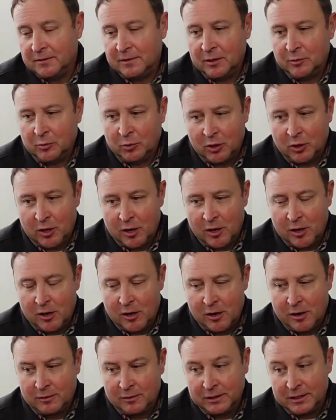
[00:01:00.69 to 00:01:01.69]
that were
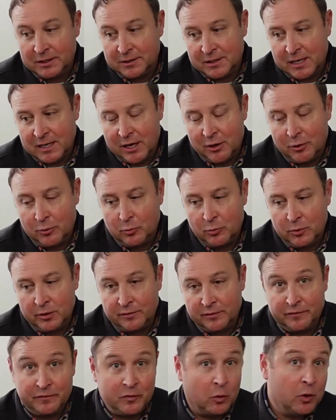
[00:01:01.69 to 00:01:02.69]
are leased out with
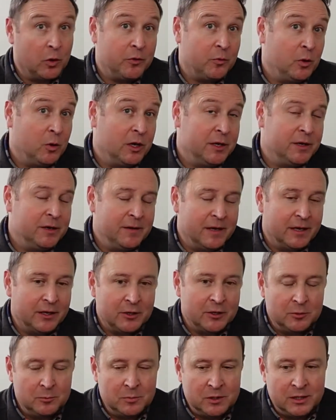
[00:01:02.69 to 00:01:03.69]
a fourth one that
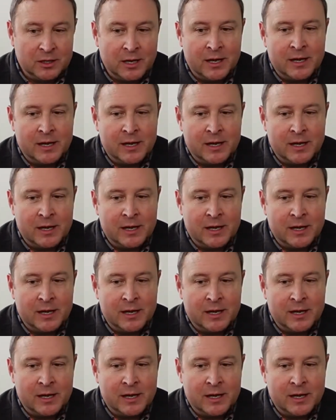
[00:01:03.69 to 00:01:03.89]
could be